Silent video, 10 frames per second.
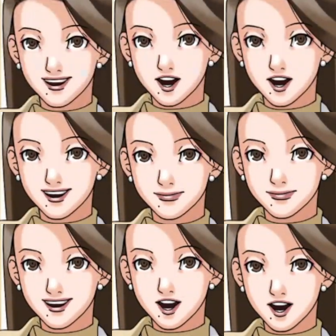like
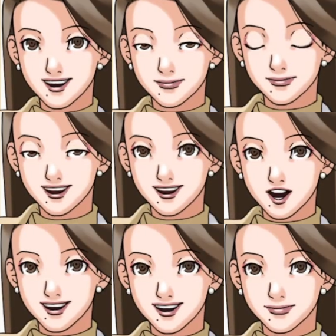foreshadowing. Well,
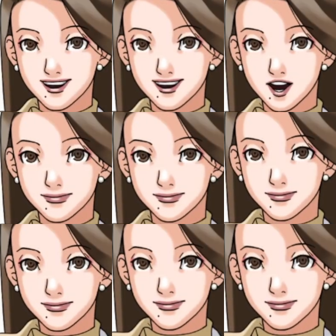I think our work
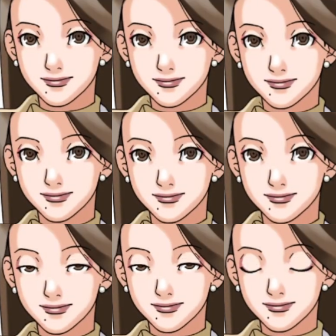here is done.
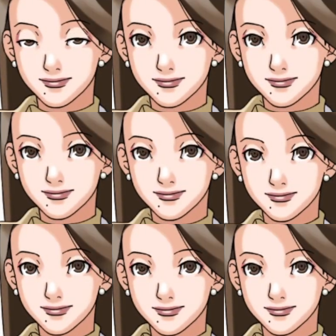Shall we be off?
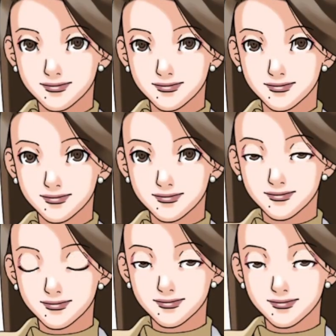Yeah,
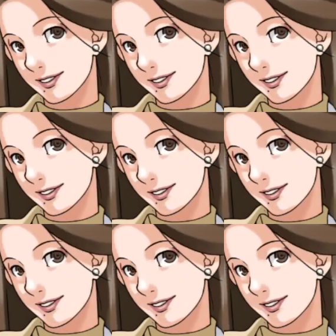I